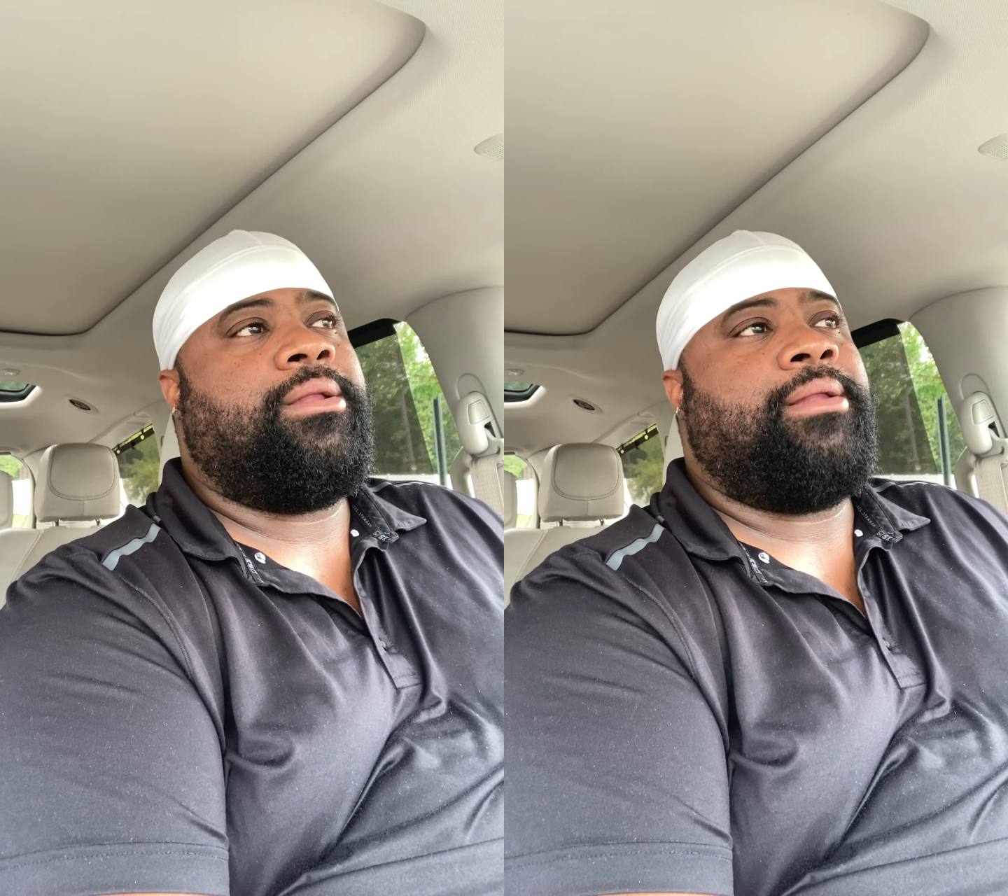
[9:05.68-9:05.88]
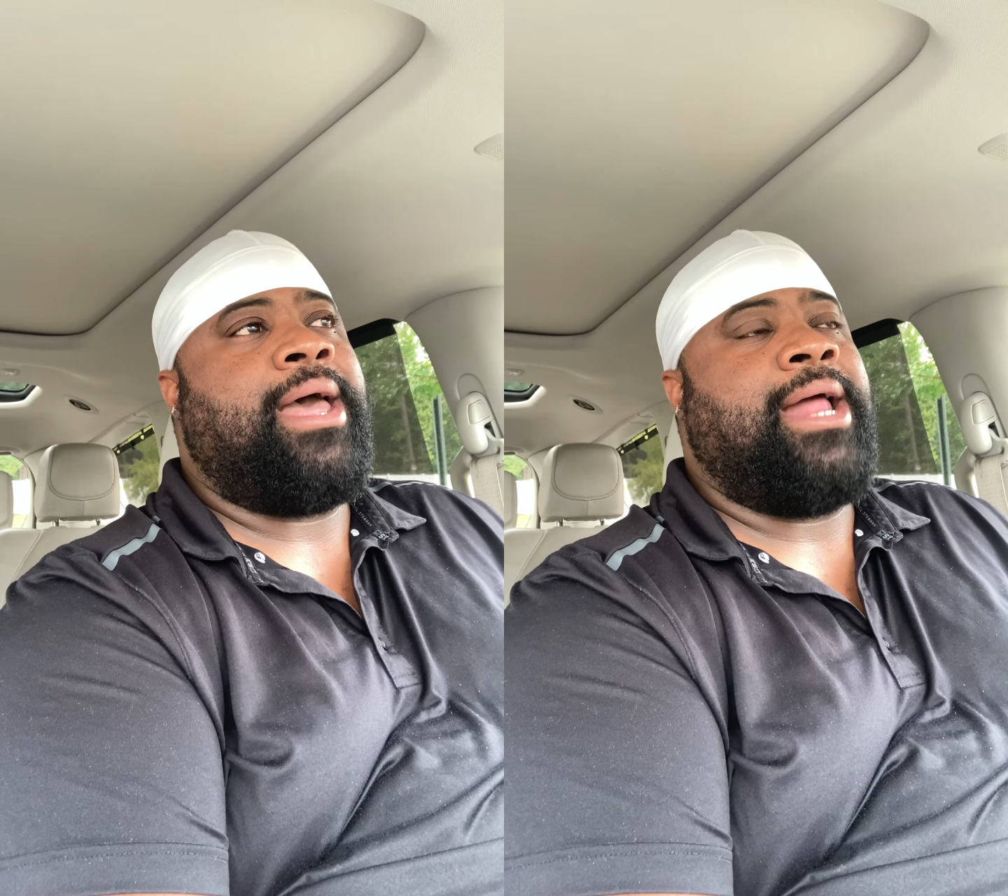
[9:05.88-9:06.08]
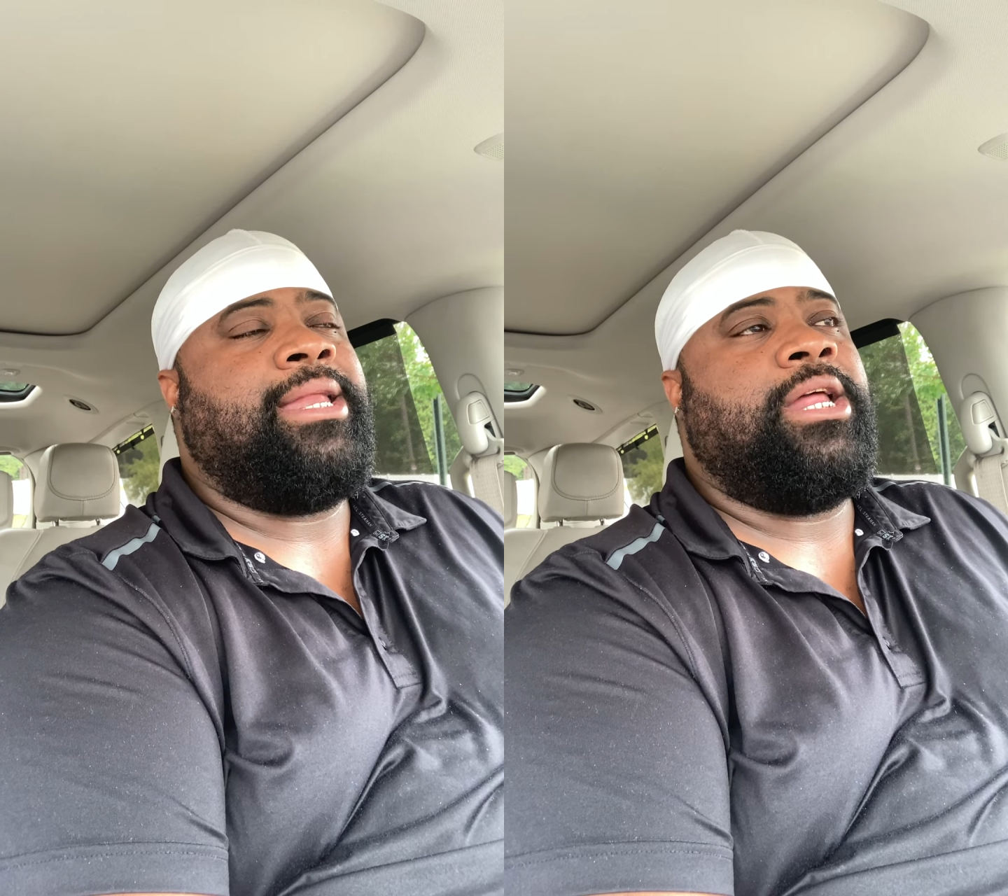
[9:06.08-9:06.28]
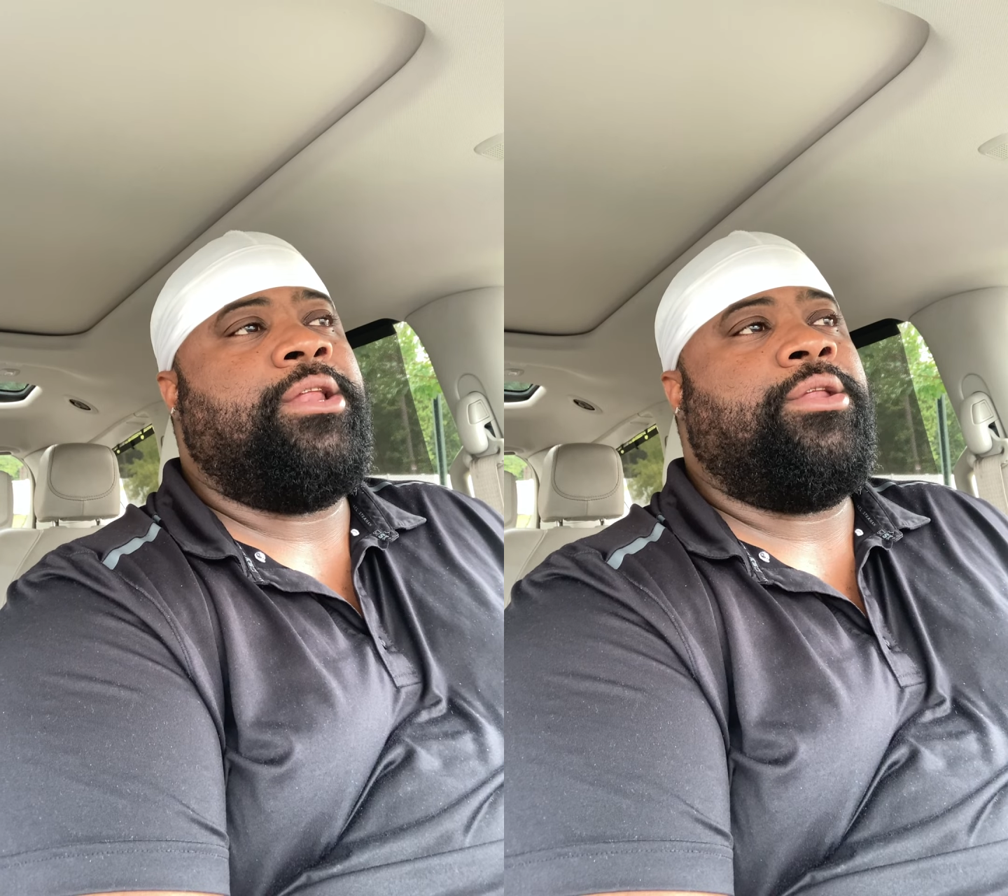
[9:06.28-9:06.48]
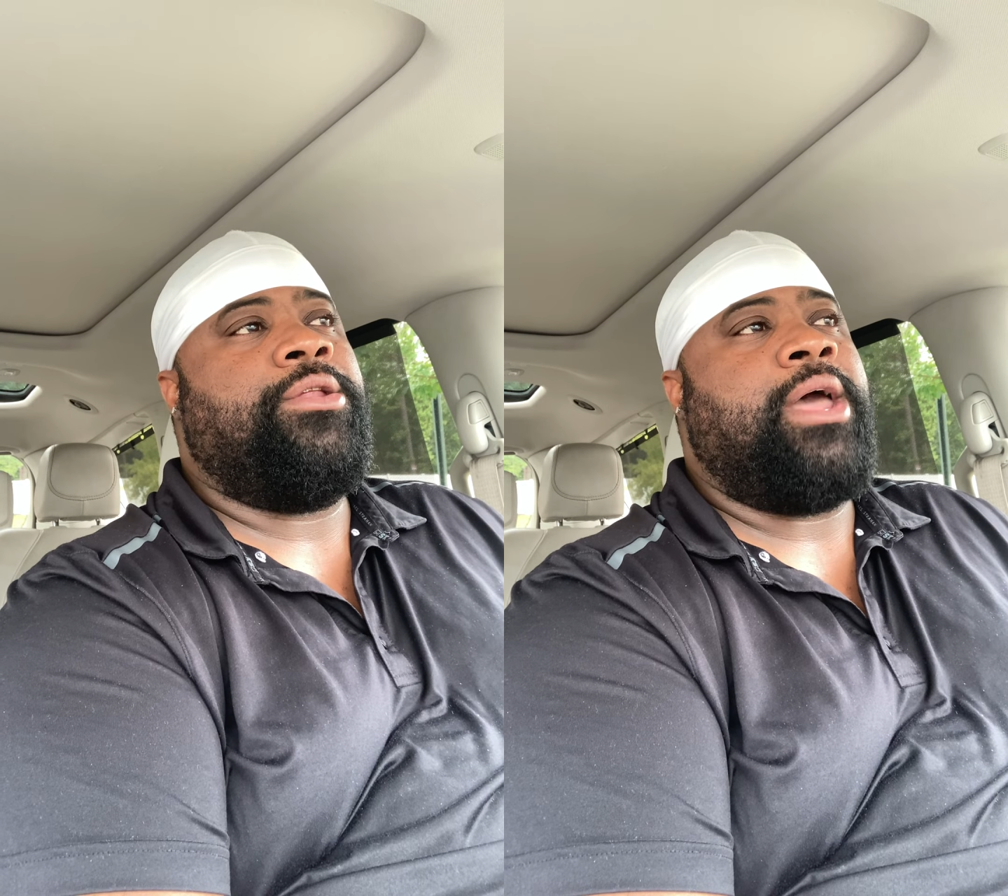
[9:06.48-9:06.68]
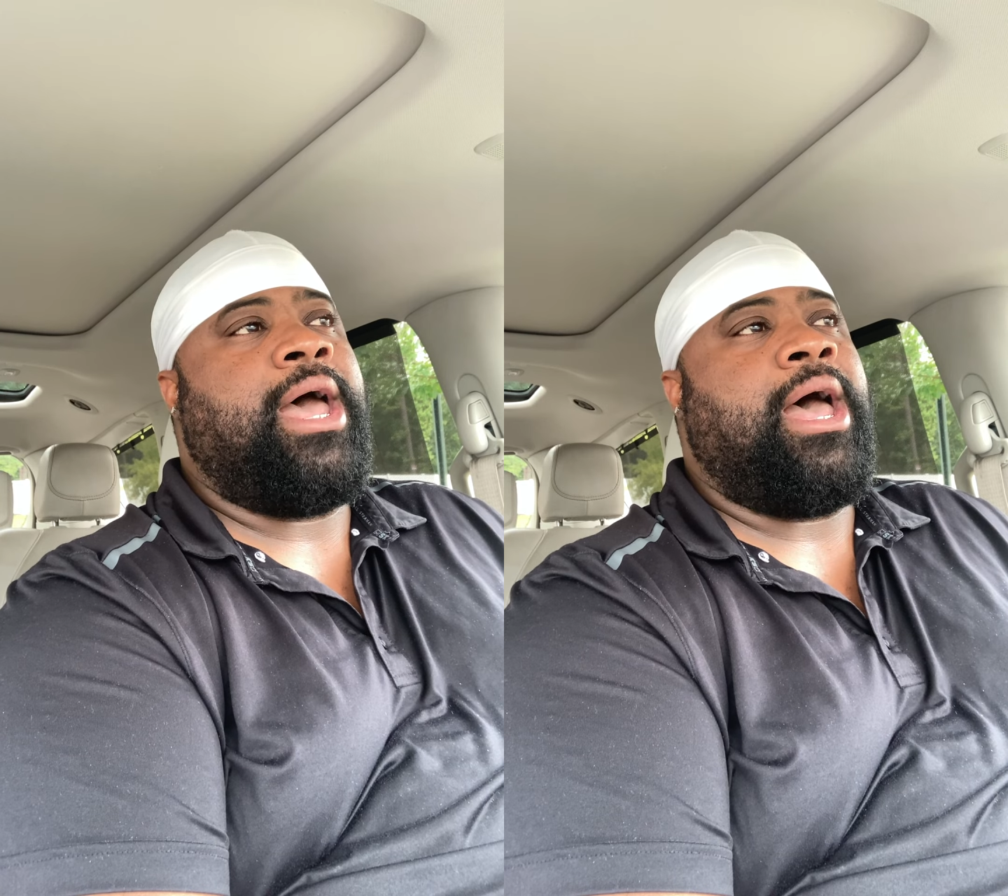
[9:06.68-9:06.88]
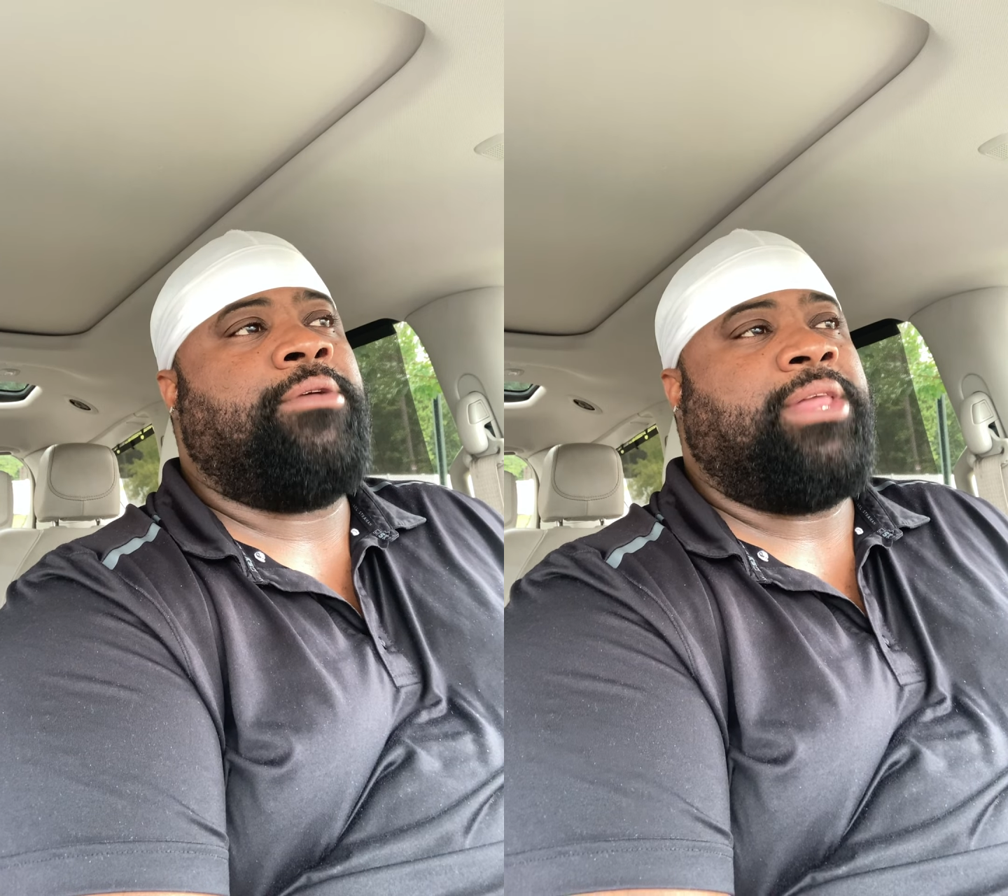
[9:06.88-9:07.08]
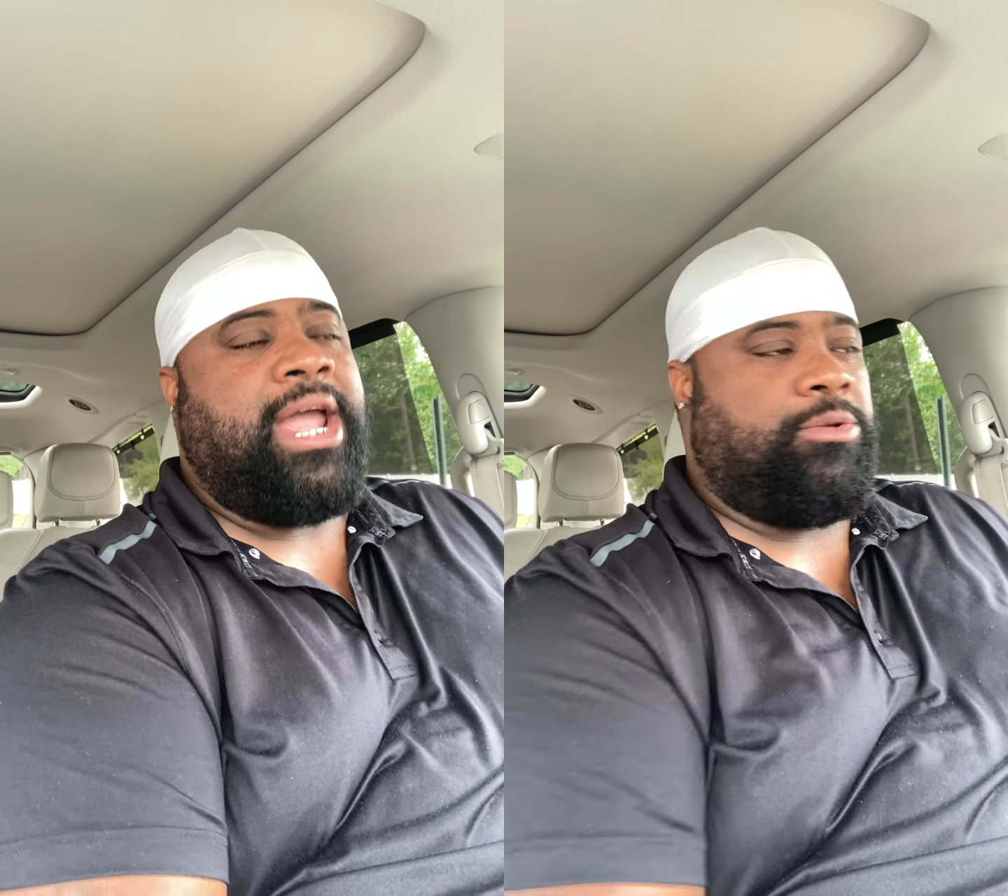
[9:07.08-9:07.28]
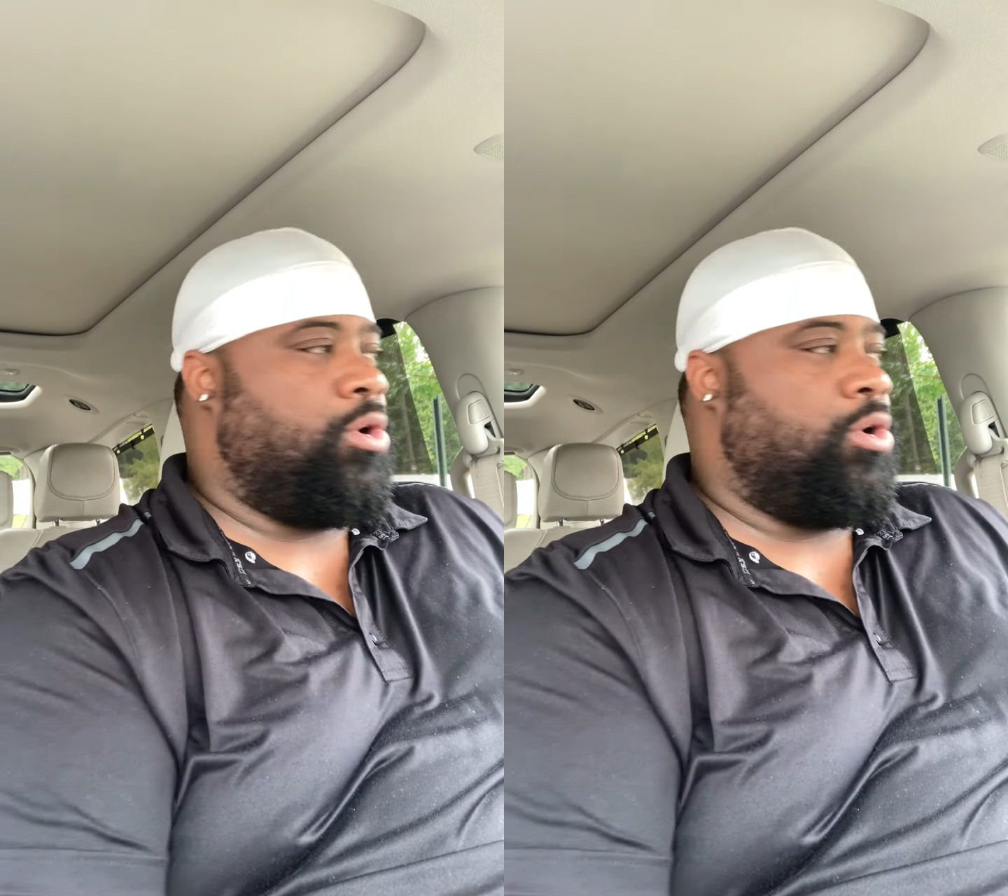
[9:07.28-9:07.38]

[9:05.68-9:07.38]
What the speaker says: Things